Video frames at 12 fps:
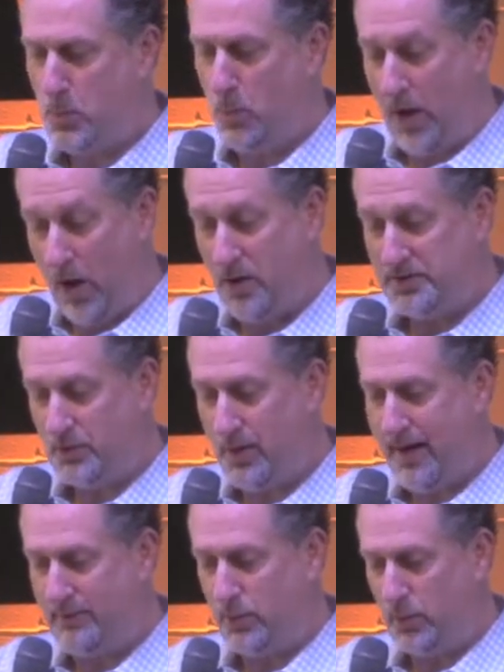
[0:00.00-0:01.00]
We also
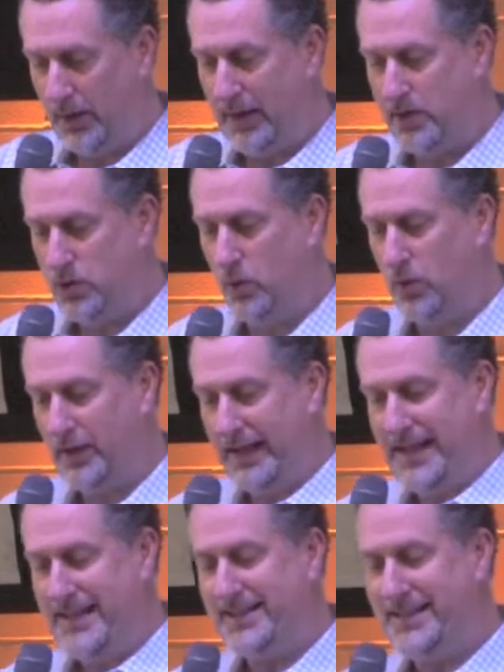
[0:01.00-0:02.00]
have a really cool,
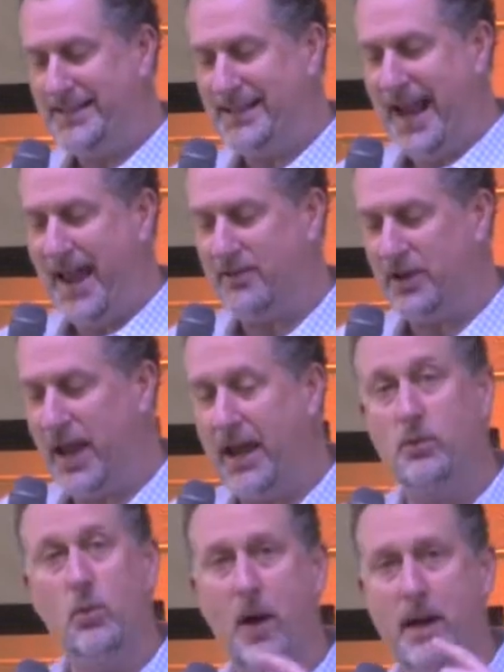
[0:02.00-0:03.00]

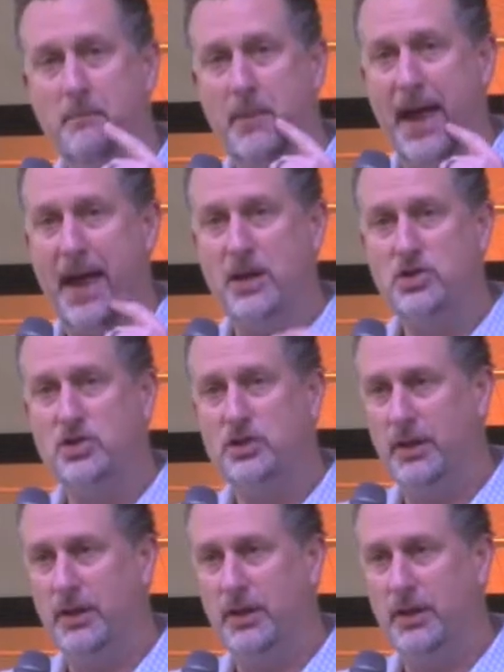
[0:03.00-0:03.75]
easy-to-navigate web page.